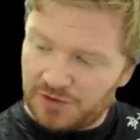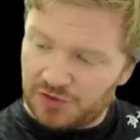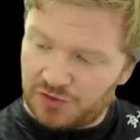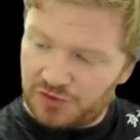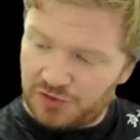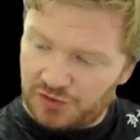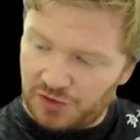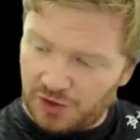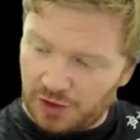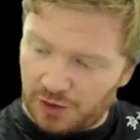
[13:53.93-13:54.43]

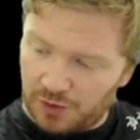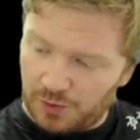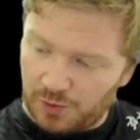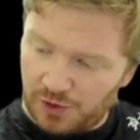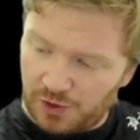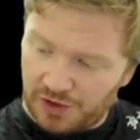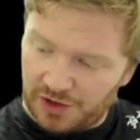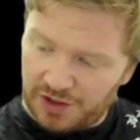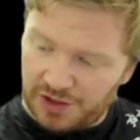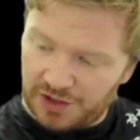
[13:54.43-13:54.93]
So
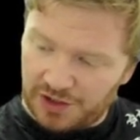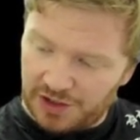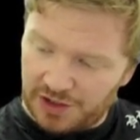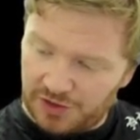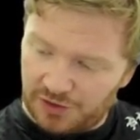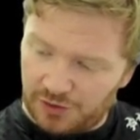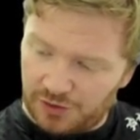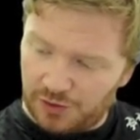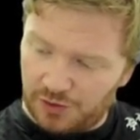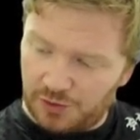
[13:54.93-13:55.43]
what can I
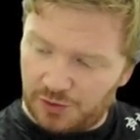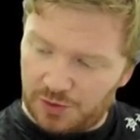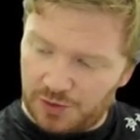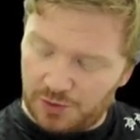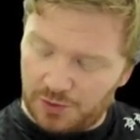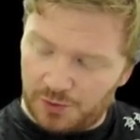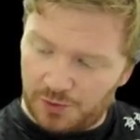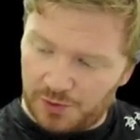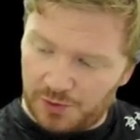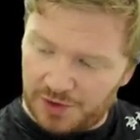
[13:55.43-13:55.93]
do
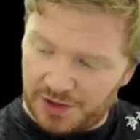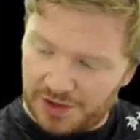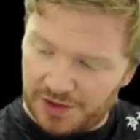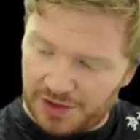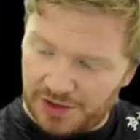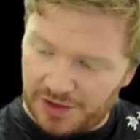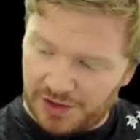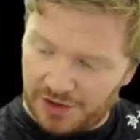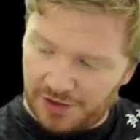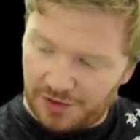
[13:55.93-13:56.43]

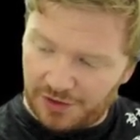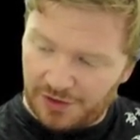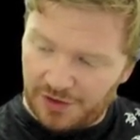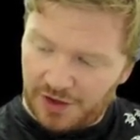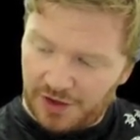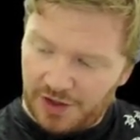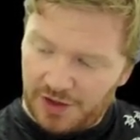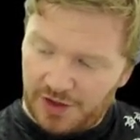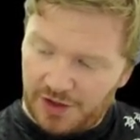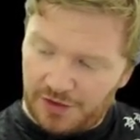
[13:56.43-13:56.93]
with
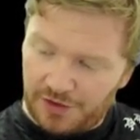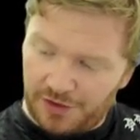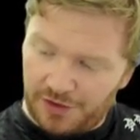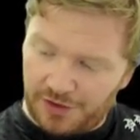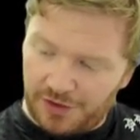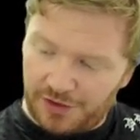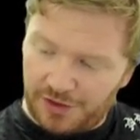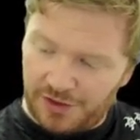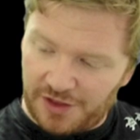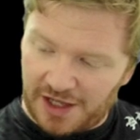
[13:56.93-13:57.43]

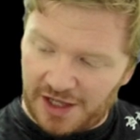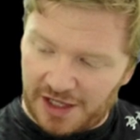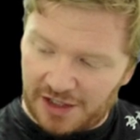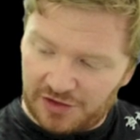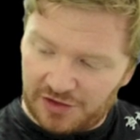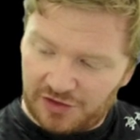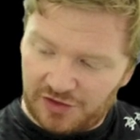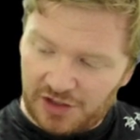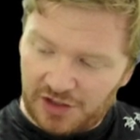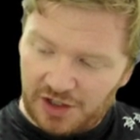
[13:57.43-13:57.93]

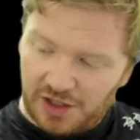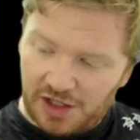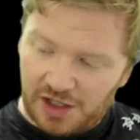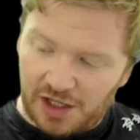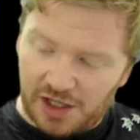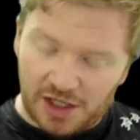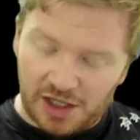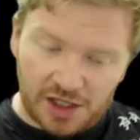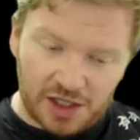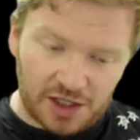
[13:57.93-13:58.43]
that?
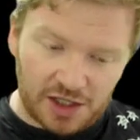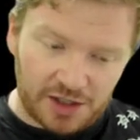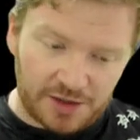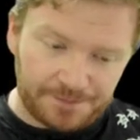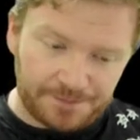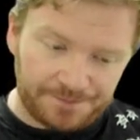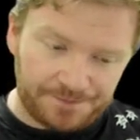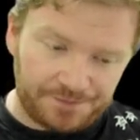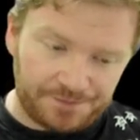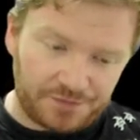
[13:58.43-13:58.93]

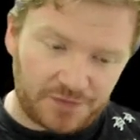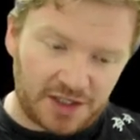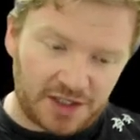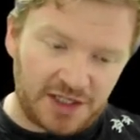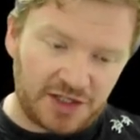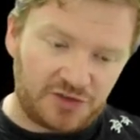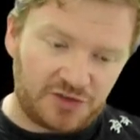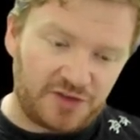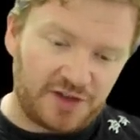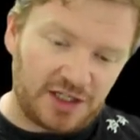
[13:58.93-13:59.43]

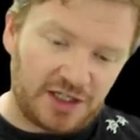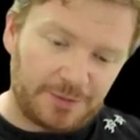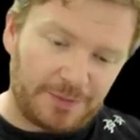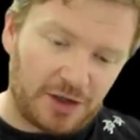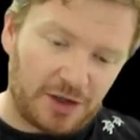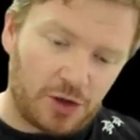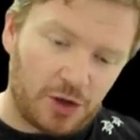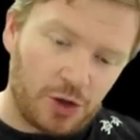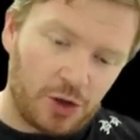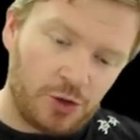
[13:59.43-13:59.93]
Let's think
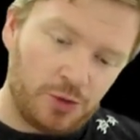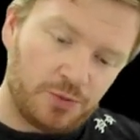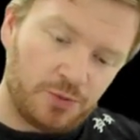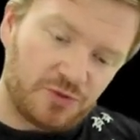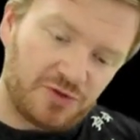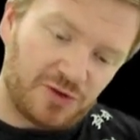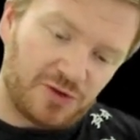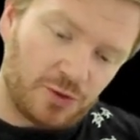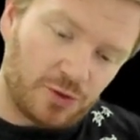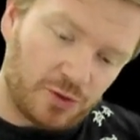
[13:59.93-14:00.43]
about
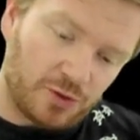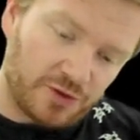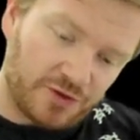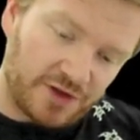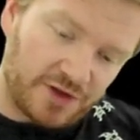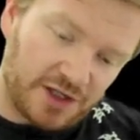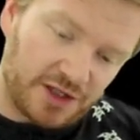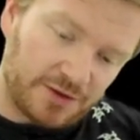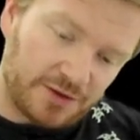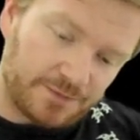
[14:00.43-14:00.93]
Ohm's law
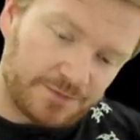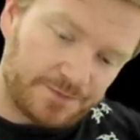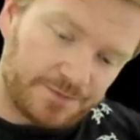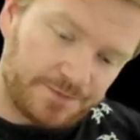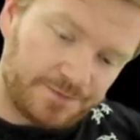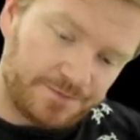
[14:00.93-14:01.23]
then.